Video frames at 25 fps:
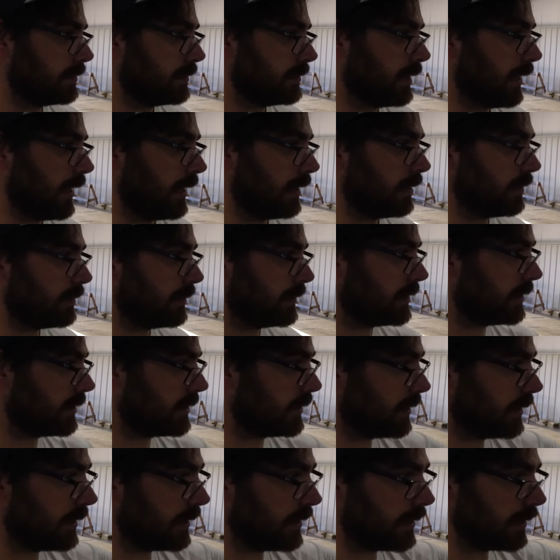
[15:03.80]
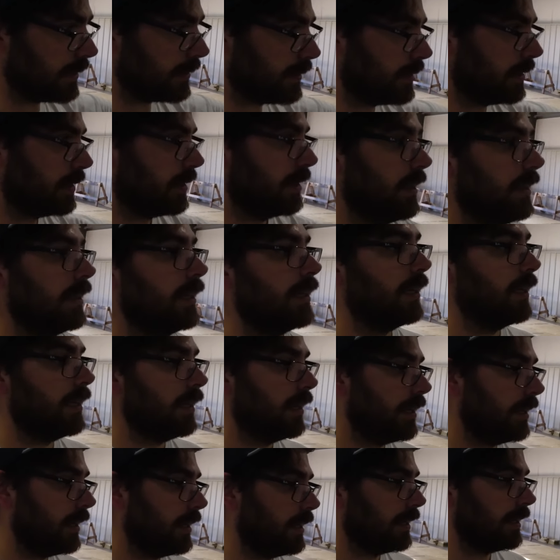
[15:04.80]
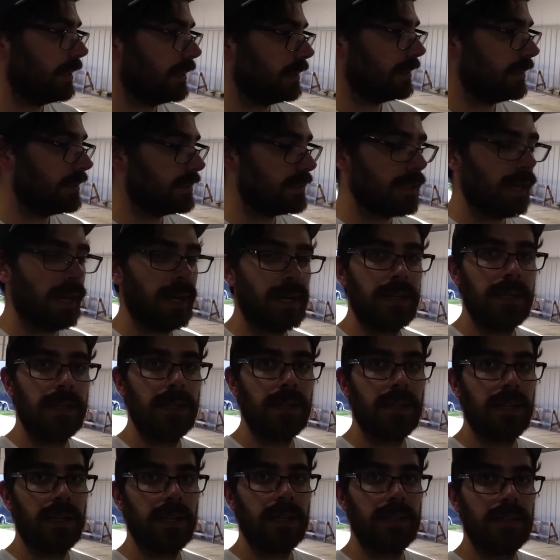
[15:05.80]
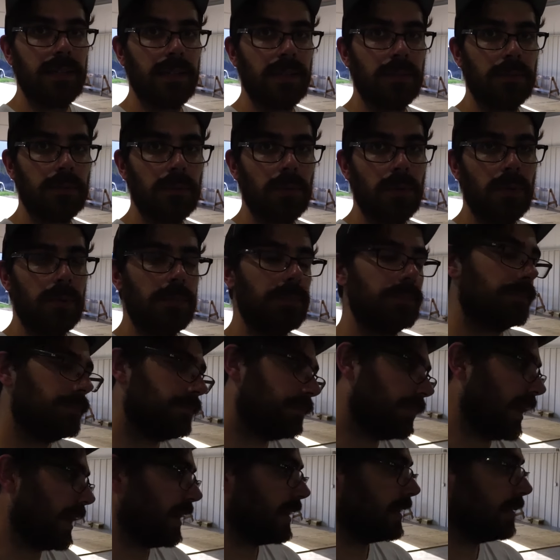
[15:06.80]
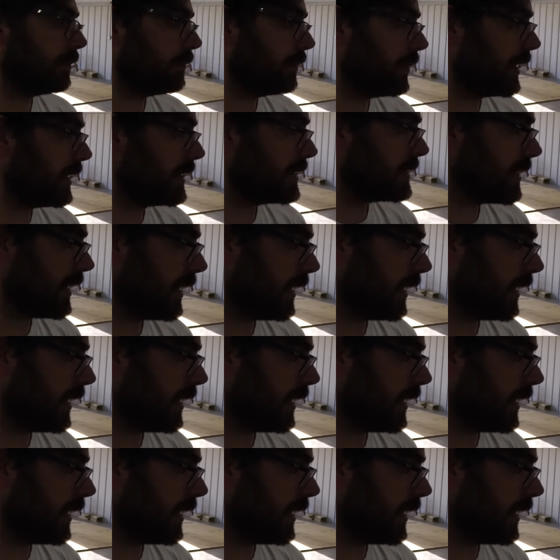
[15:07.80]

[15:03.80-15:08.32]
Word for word: Now we just need to get this out of here, get it down the road, back in Ben's